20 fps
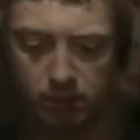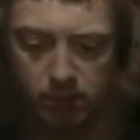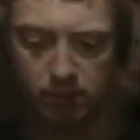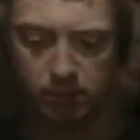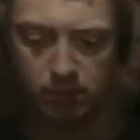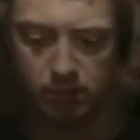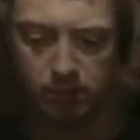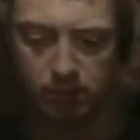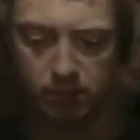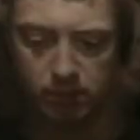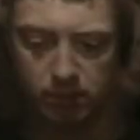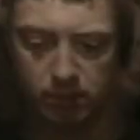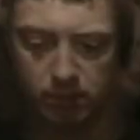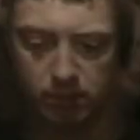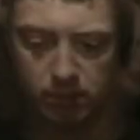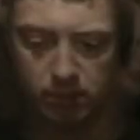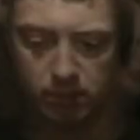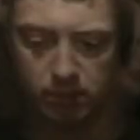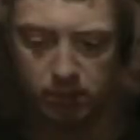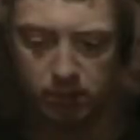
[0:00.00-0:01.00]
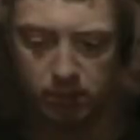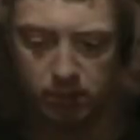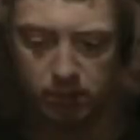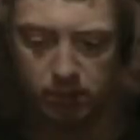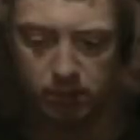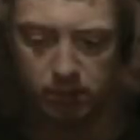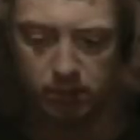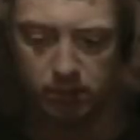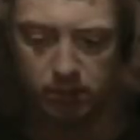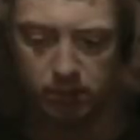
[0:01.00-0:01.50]

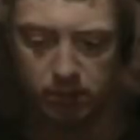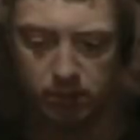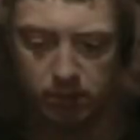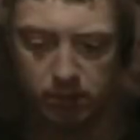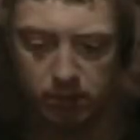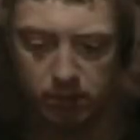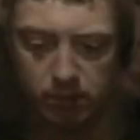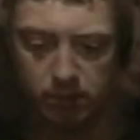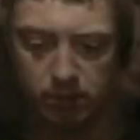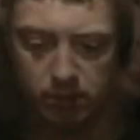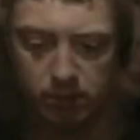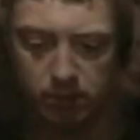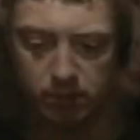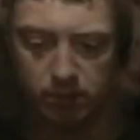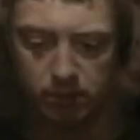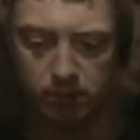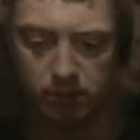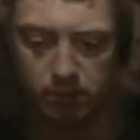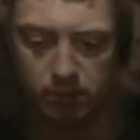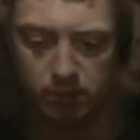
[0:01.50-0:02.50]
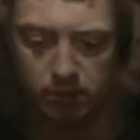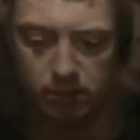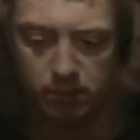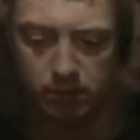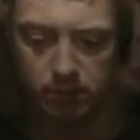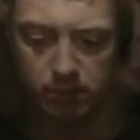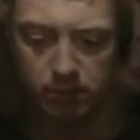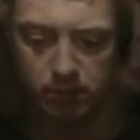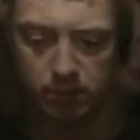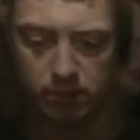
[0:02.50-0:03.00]

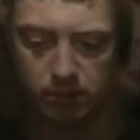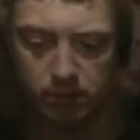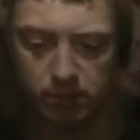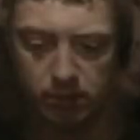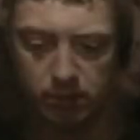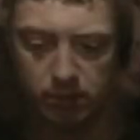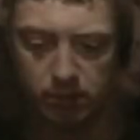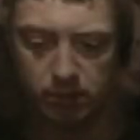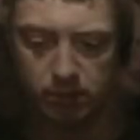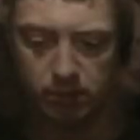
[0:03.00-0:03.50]
[no speech]